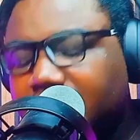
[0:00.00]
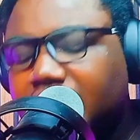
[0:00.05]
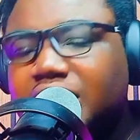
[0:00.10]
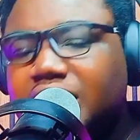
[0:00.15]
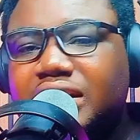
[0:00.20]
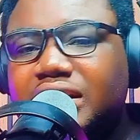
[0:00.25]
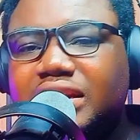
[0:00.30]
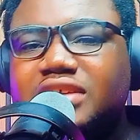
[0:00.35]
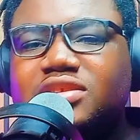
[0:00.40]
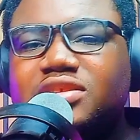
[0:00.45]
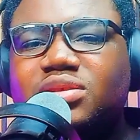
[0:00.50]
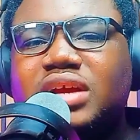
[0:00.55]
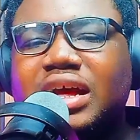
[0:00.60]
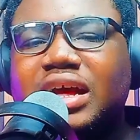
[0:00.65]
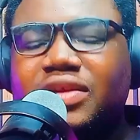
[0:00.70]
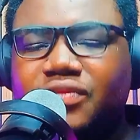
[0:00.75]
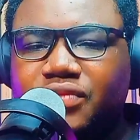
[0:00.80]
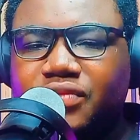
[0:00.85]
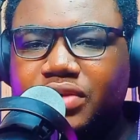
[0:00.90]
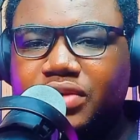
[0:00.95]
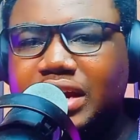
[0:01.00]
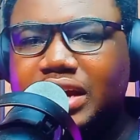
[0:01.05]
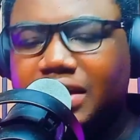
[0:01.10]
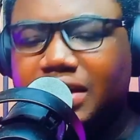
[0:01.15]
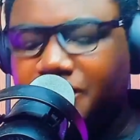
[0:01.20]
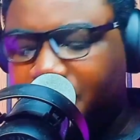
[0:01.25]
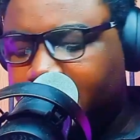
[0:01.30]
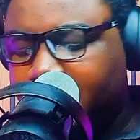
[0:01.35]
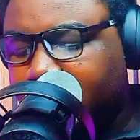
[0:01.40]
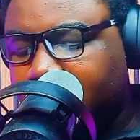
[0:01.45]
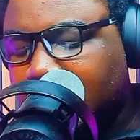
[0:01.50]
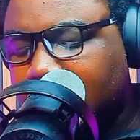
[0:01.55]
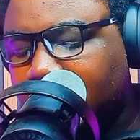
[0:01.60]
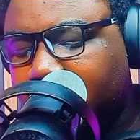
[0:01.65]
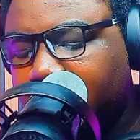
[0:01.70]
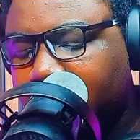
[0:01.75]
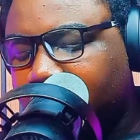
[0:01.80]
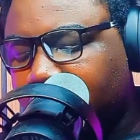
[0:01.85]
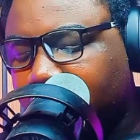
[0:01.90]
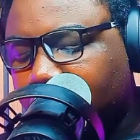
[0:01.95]
Let's look at Vodafone. Now,
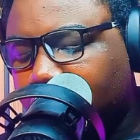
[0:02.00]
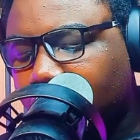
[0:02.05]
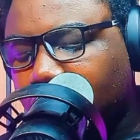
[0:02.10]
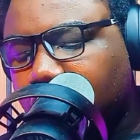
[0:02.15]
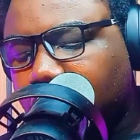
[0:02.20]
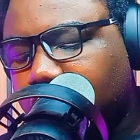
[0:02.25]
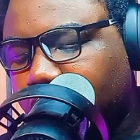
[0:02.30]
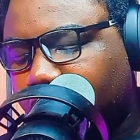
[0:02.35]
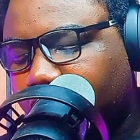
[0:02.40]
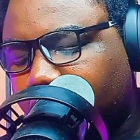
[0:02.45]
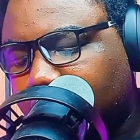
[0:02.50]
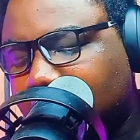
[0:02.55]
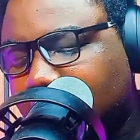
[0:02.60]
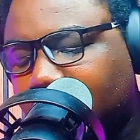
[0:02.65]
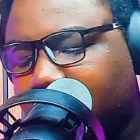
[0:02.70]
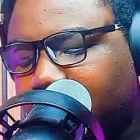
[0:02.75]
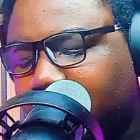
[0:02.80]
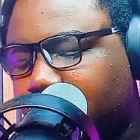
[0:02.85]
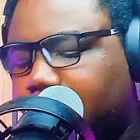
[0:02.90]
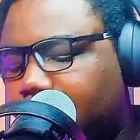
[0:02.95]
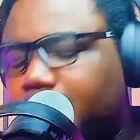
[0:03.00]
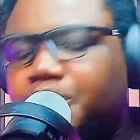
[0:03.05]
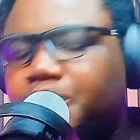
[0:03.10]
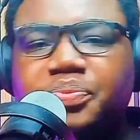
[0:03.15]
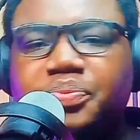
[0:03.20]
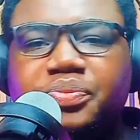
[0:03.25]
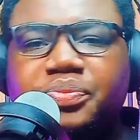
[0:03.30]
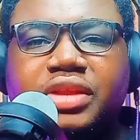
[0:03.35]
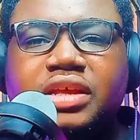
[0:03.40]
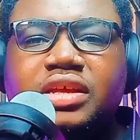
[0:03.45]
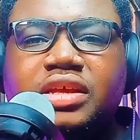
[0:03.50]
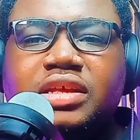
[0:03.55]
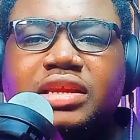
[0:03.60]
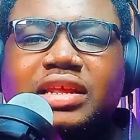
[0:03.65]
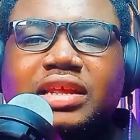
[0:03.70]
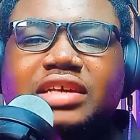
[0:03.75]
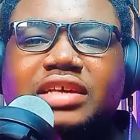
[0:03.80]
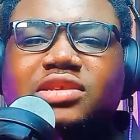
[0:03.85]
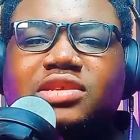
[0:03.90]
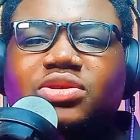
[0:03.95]
if you go to Vodafone,
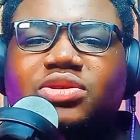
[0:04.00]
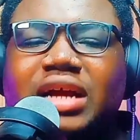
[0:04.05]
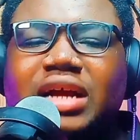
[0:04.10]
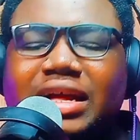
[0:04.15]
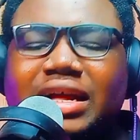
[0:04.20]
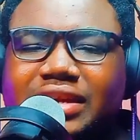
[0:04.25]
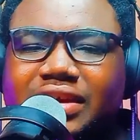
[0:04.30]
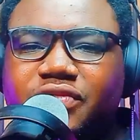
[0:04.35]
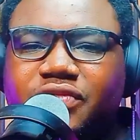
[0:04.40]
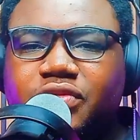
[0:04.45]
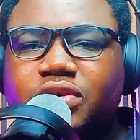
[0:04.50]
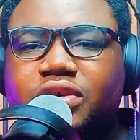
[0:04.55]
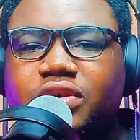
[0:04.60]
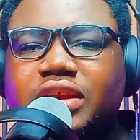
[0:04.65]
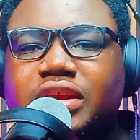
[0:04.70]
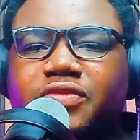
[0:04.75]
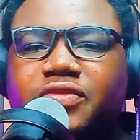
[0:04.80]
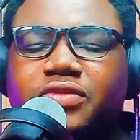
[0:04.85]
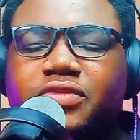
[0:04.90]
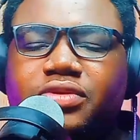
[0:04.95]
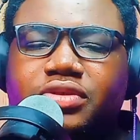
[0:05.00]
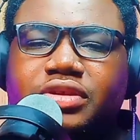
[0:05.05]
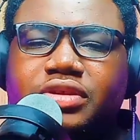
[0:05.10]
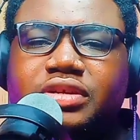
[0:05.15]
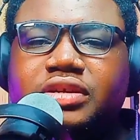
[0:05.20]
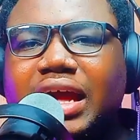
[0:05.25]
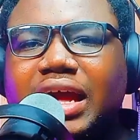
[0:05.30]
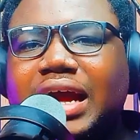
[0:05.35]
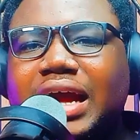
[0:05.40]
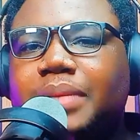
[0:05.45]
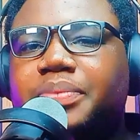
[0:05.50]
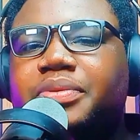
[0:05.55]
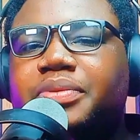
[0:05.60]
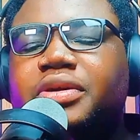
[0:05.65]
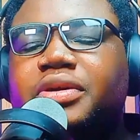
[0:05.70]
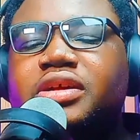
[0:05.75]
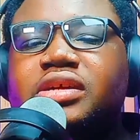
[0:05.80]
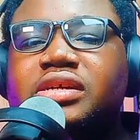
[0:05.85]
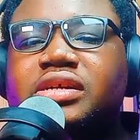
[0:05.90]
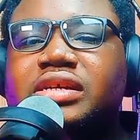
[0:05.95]
let's look at the Vodafone app.
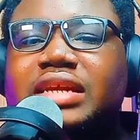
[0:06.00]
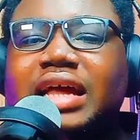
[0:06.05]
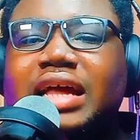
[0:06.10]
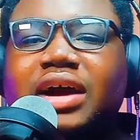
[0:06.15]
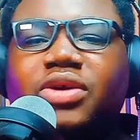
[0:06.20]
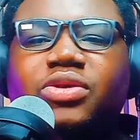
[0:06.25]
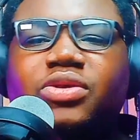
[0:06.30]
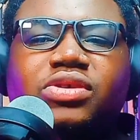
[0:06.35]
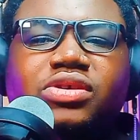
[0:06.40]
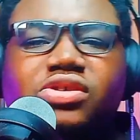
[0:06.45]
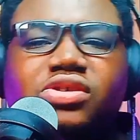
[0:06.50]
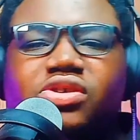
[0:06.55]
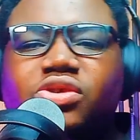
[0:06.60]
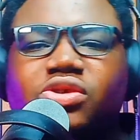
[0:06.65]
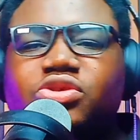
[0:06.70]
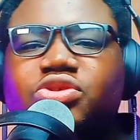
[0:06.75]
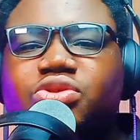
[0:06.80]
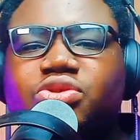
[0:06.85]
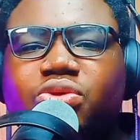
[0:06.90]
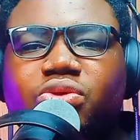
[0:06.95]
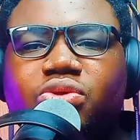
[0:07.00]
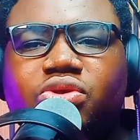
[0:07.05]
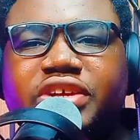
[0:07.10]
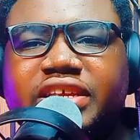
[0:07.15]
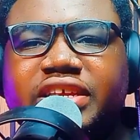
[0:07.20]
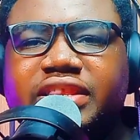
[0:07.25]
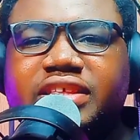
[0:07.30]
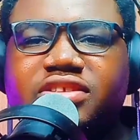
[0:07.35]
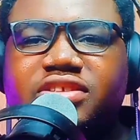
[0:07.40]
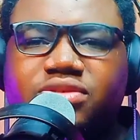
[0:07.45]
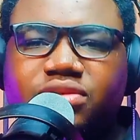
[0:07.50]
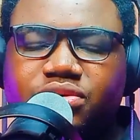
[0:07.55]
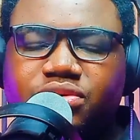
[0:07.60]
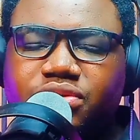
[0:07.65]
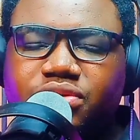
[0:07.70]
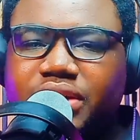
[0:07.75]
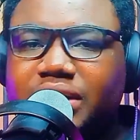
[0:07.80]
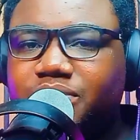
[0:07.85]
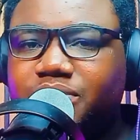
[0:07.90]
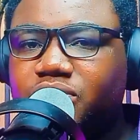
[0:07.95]
Now, also in this
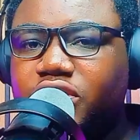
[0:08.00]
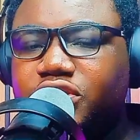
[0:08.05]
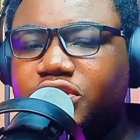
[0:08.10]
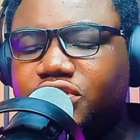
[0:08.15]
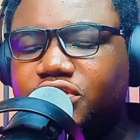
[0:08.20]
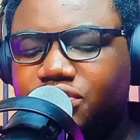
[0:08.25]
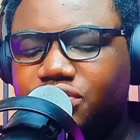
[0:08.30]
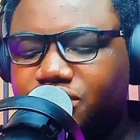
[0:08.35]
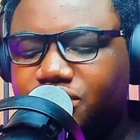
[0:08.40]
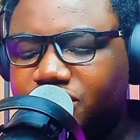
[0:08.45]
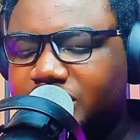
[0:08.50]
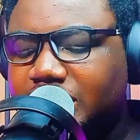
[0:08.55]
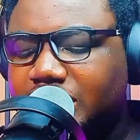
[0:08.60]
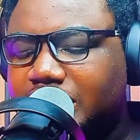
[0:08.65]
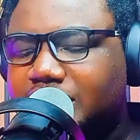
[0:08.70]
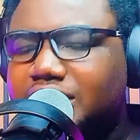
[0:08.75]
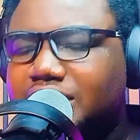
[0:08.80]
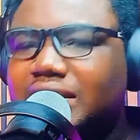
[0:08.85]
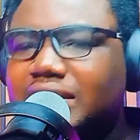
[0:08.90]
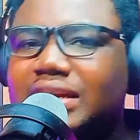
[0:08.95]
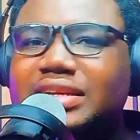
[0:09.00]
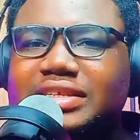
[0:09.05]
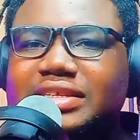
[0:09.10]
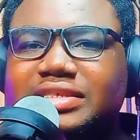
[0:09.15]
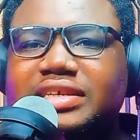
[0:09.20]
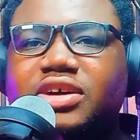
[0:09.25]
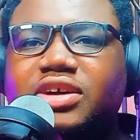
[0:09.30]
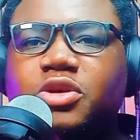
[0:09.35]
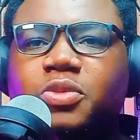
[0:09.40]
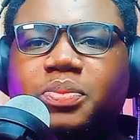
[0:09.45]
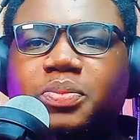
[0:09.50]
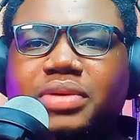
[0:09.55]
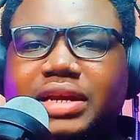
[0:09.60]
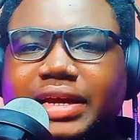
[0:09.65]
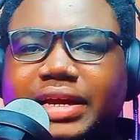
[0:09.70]
tutorial, I'm going to use the Telecel Play